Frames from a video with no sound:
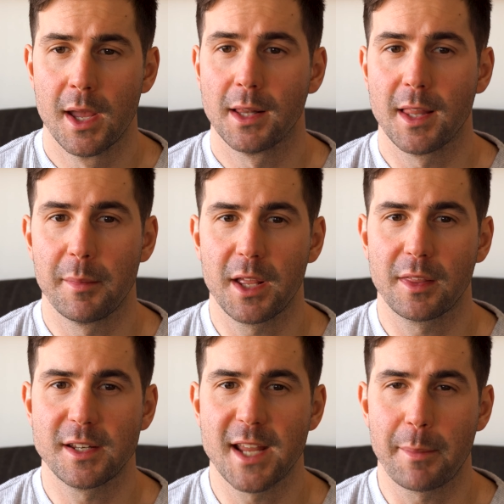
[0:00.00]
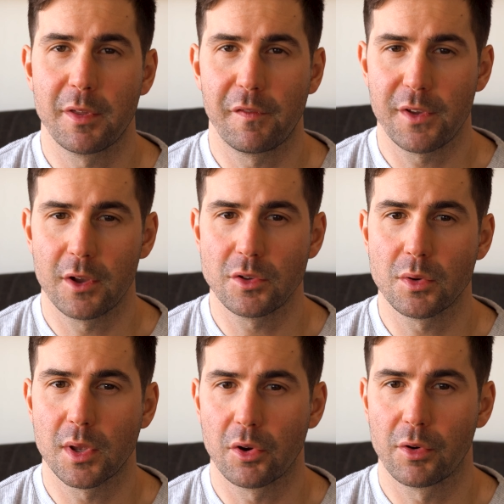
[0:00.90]
limiting the depth of field you
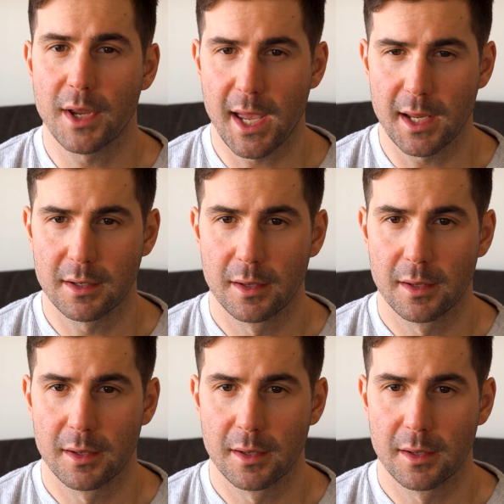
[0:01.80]
can create.